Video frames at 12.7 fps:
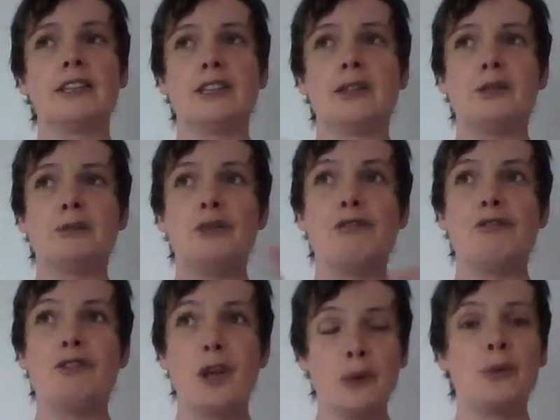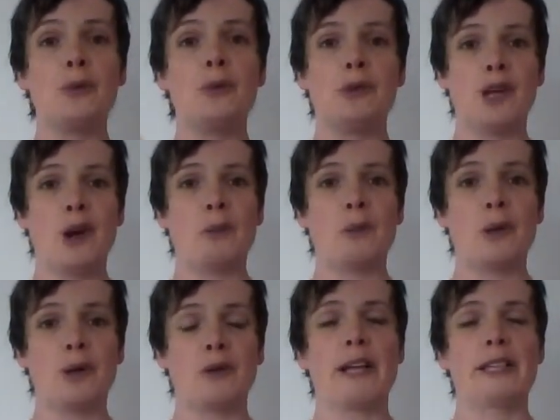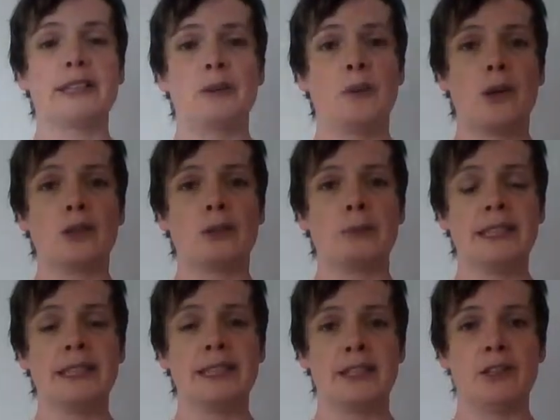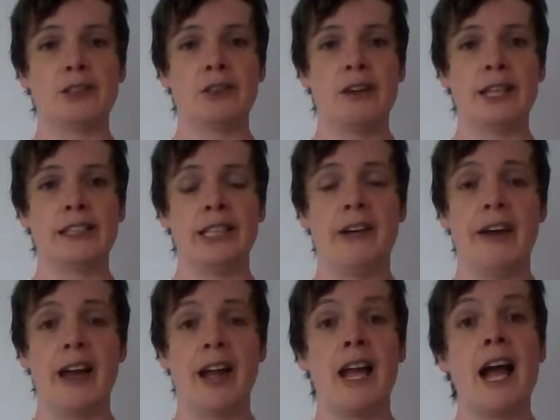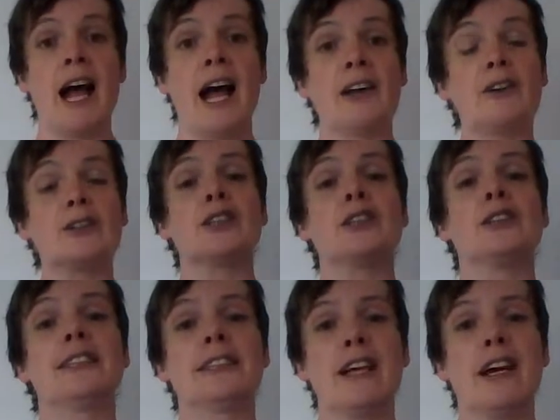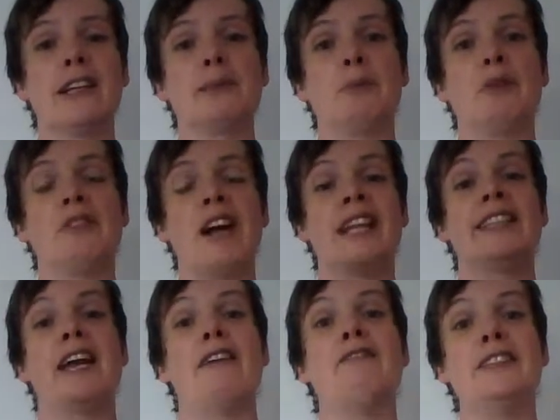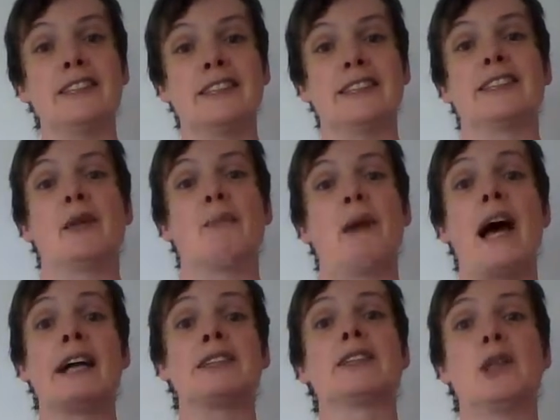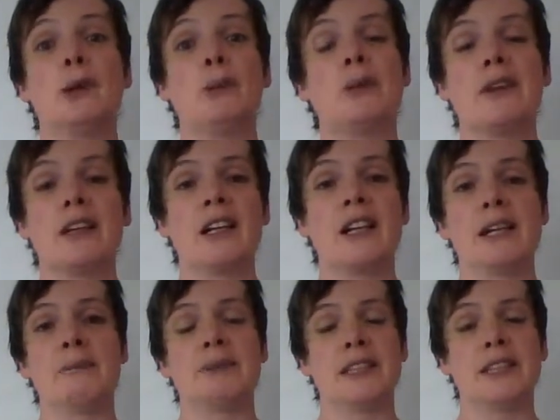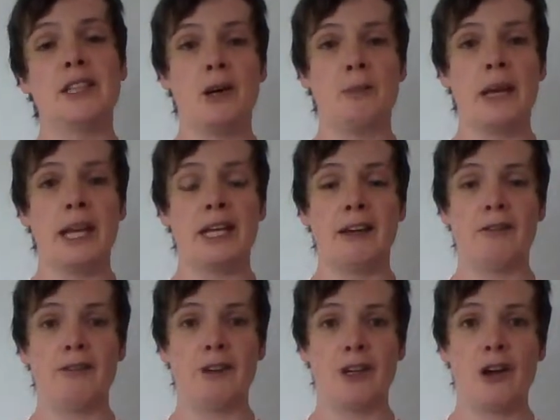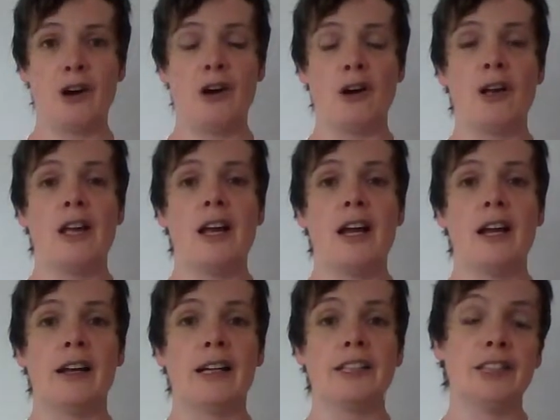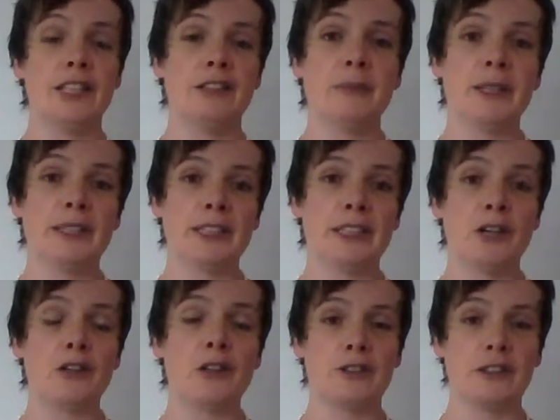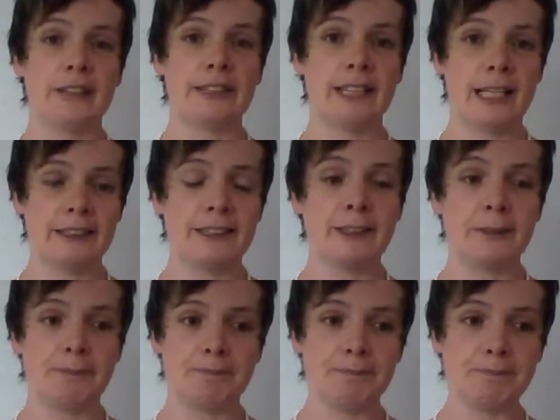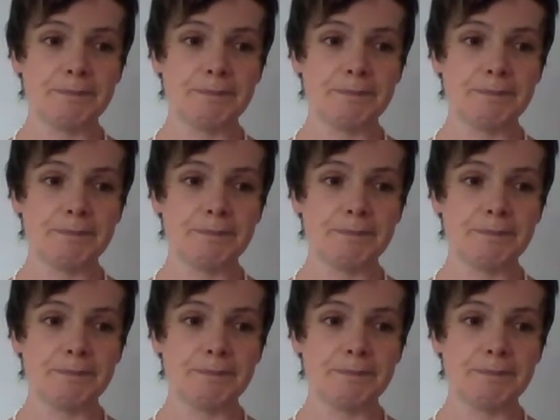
to review your progress towards meeting those criteria, and also to start to provide evidence that backs up the claims that you're making for your achievements and your current standards.